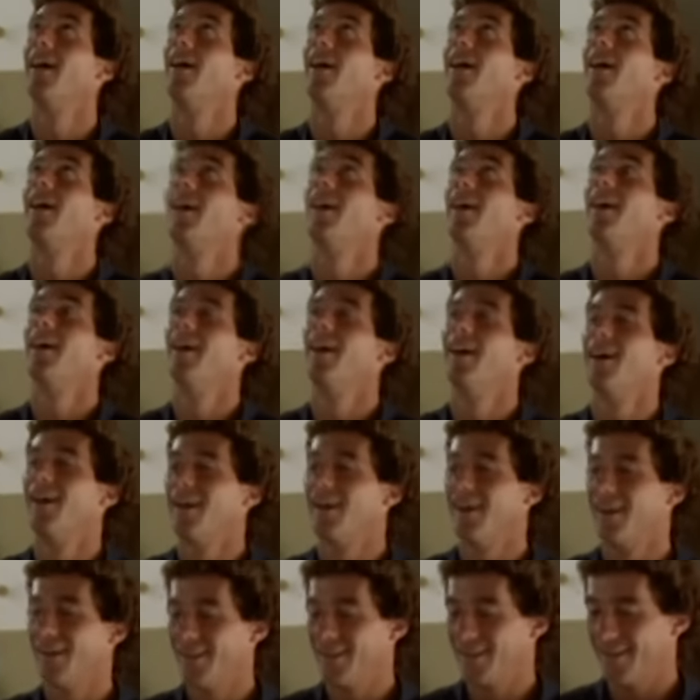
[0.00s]
to choose
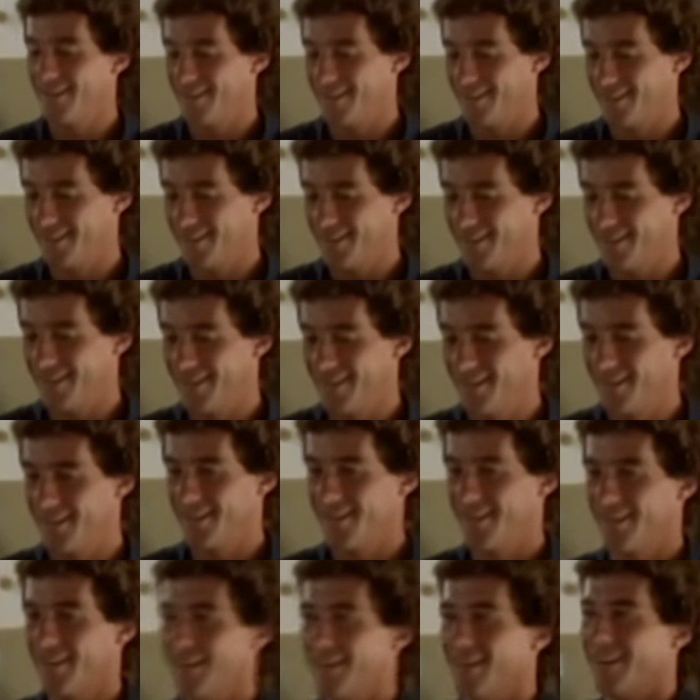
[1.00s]
things,
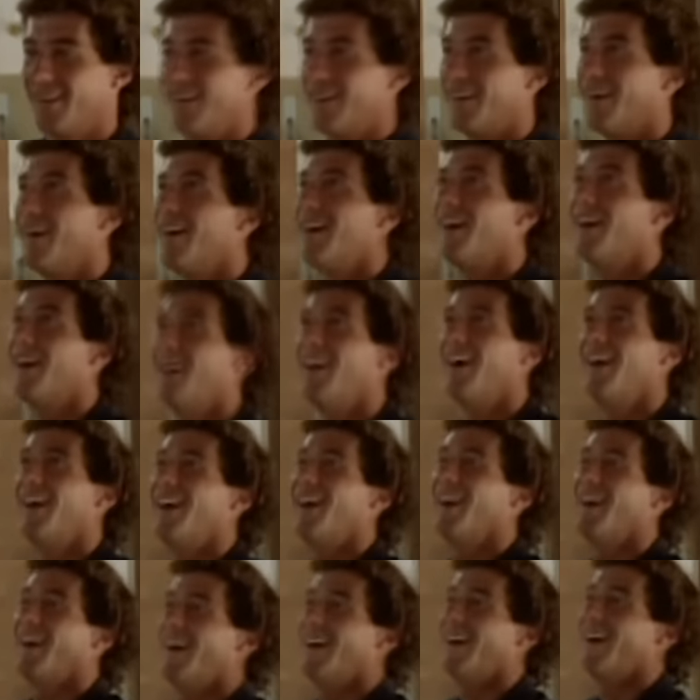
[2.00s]
anytime,
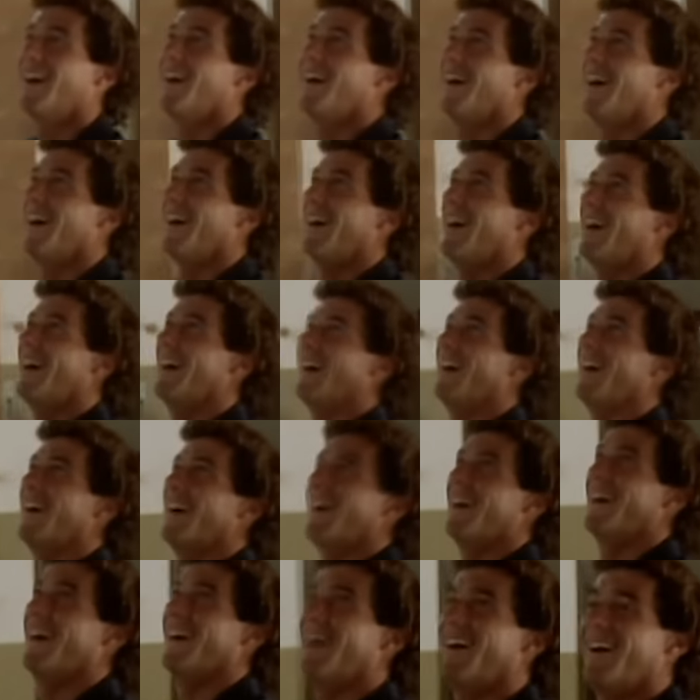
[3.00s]
whenever I, I
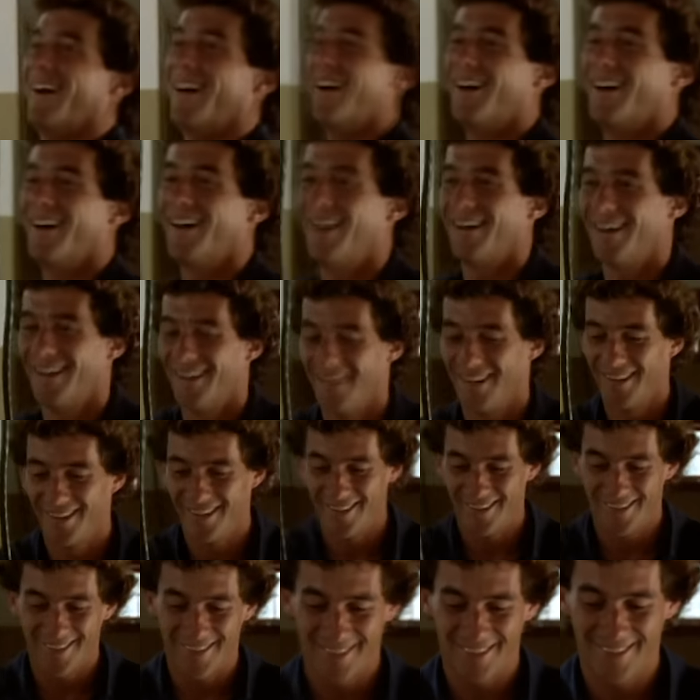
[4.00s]
was going out of
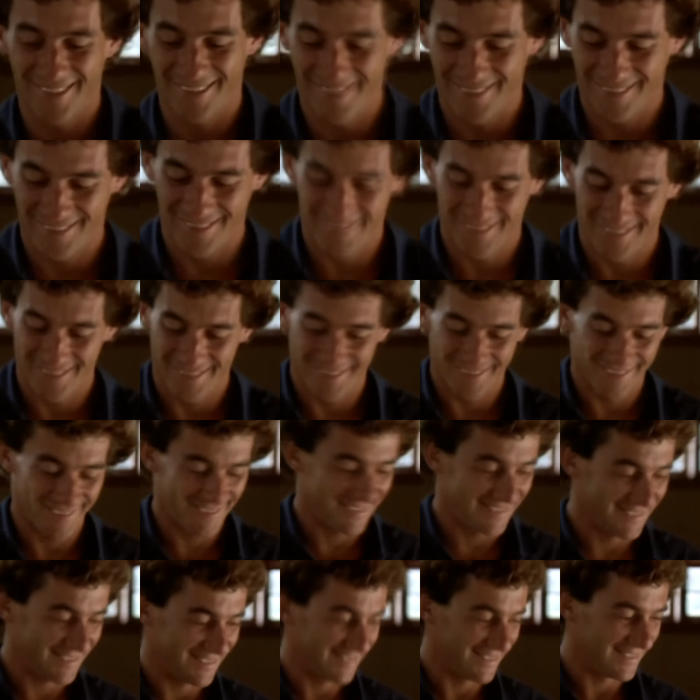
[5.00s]
line
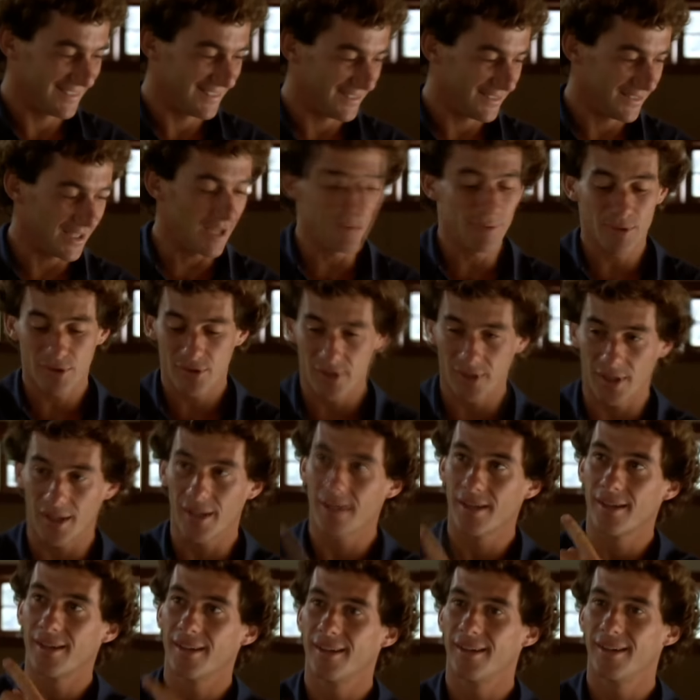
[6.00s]
of what
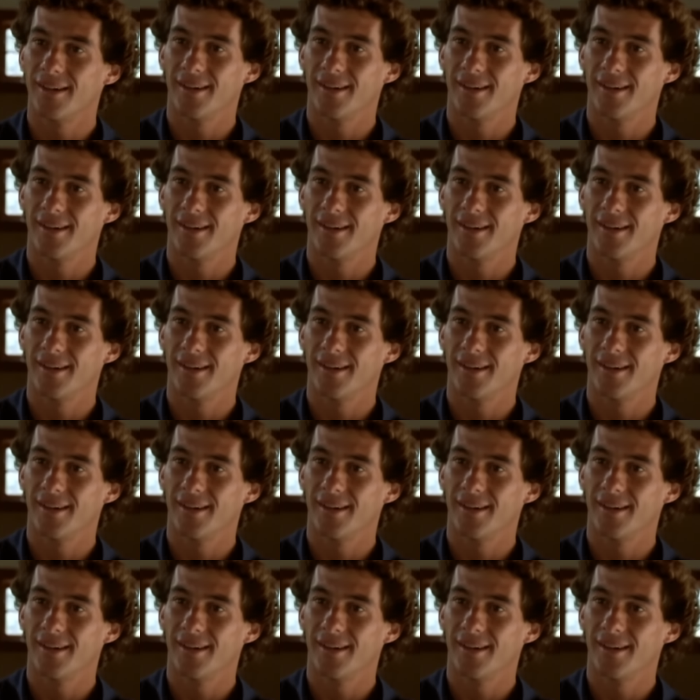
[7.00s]
is